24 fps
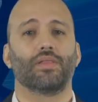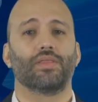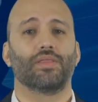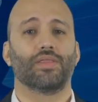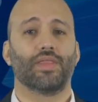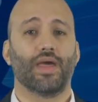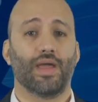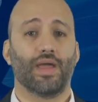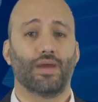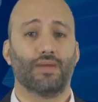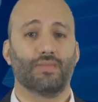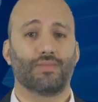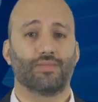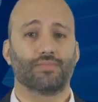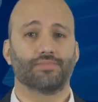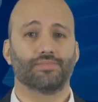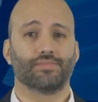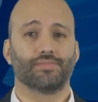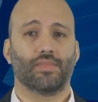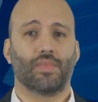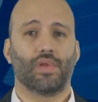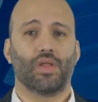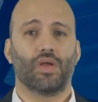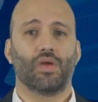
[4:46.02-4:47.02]
Then,
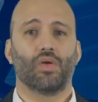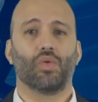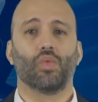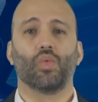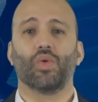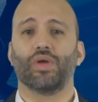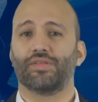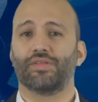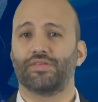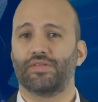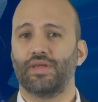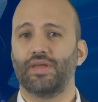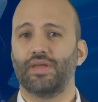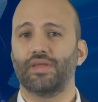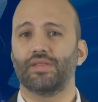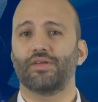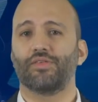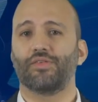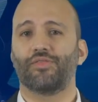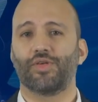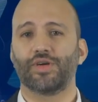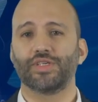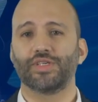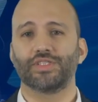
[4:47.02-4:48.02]
we see in the
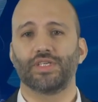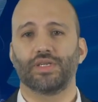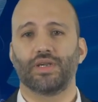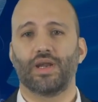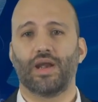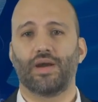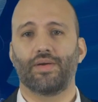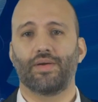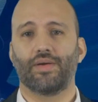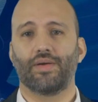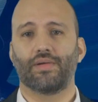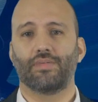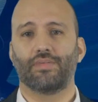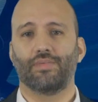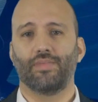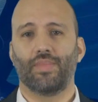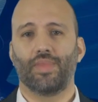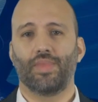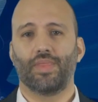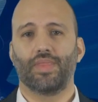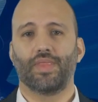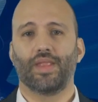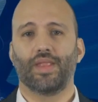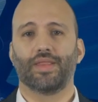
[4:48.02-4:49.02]
first scenario
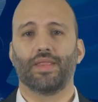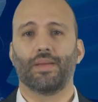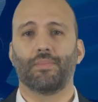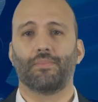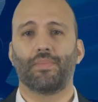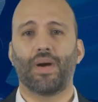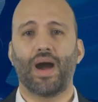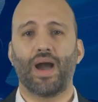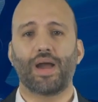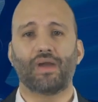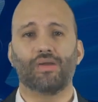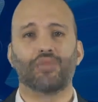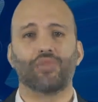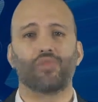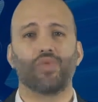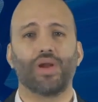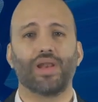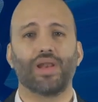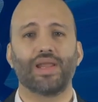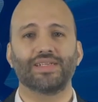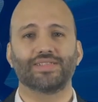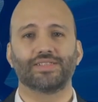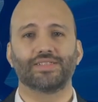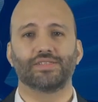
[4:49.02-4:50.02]
that the pilot
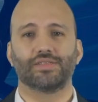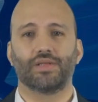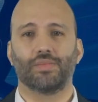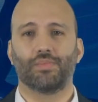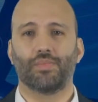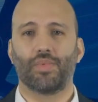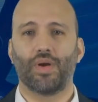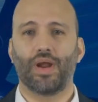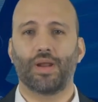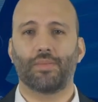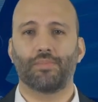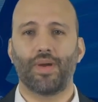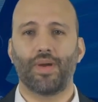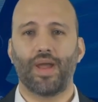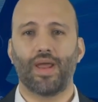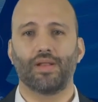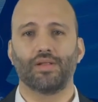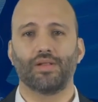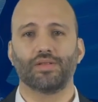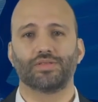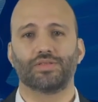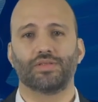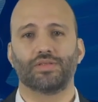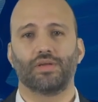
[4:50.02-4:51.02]
releases the brake
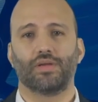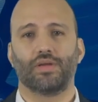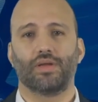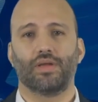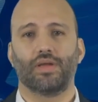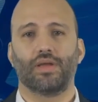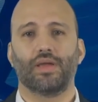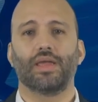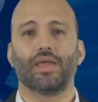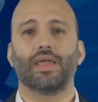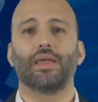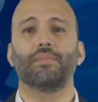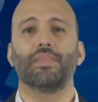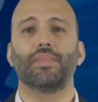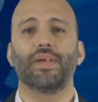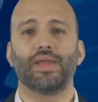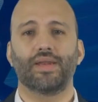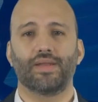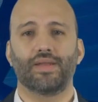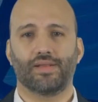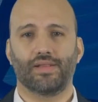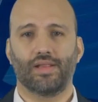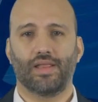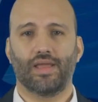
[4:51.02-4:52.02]
pedals
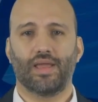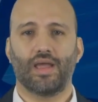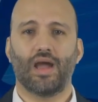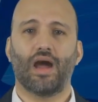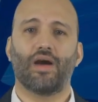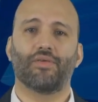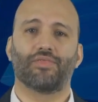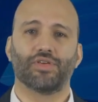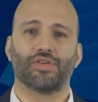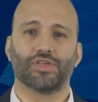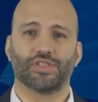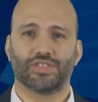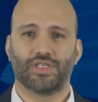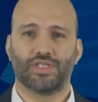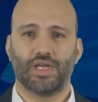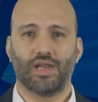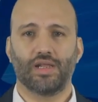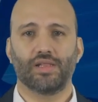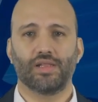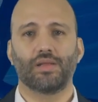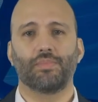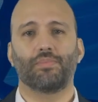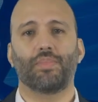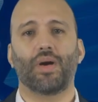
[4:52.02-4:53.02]
immediately after
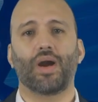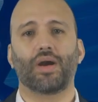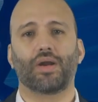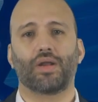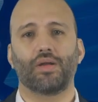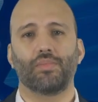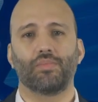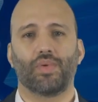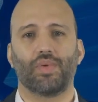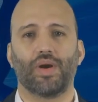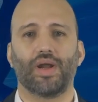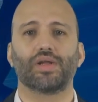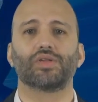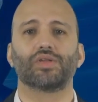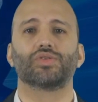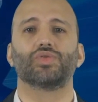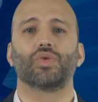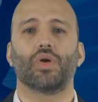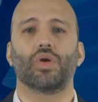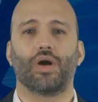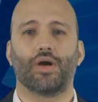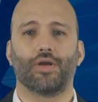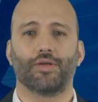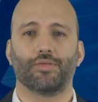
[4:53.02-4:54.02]
setting the parking brake
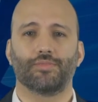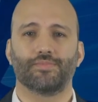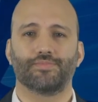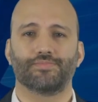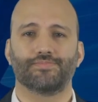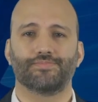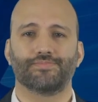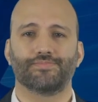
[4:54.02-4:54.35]
to on.